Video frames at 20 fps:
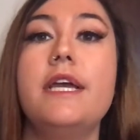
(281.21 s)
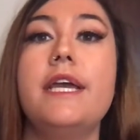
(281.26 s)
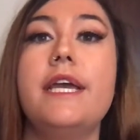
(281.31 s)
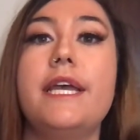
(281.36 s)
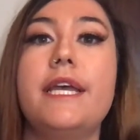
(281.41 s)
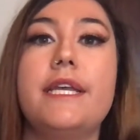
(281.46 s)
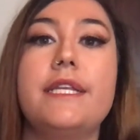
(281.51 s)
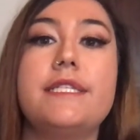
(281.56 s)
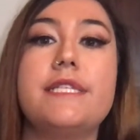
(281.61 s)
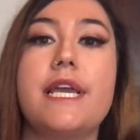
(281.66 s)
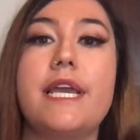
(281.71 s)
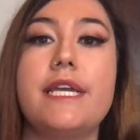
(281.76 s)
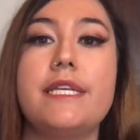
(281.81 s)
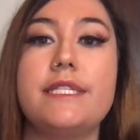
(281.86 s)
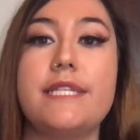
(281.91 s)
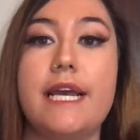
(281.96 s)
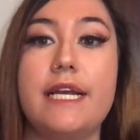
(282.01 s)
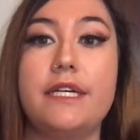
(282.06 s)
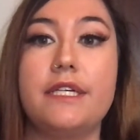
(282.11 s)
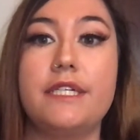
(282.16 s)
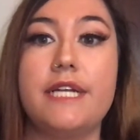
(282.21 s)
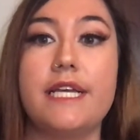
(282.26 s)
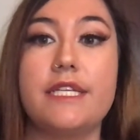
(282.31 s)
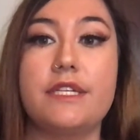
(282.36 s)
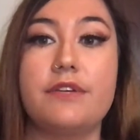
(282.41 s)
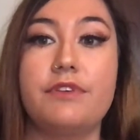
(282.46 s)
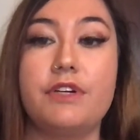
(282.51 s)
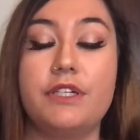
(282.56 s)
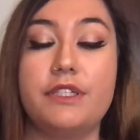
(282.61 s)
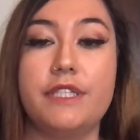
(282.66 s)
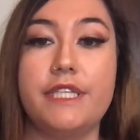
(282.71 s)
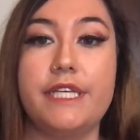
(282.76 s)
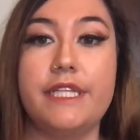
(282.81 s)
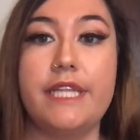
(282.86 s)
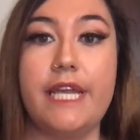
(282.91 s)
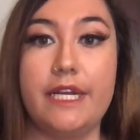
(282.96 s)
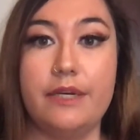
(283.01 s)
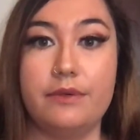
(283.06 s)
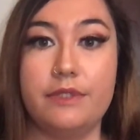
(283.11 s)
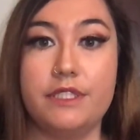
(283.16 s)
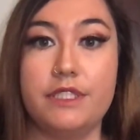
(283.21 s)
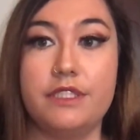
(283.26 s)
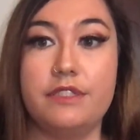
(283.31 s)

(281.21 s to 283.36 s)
It's a standard test of early language